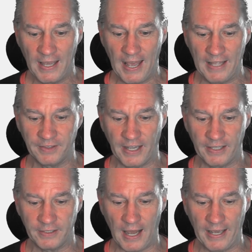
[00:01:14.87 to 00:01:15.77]
and
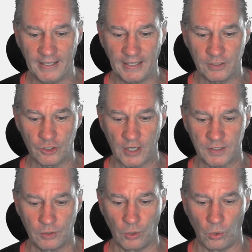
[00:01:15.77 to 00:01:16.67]
then I can
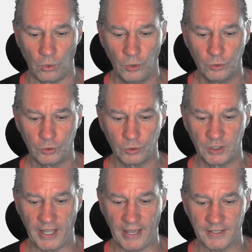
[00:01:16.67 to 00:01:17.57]
just go to the
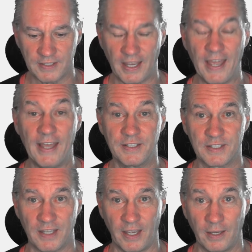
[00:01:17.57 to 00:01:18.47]
next and
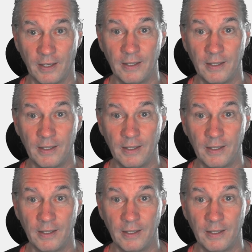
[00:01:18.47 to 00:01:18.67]
say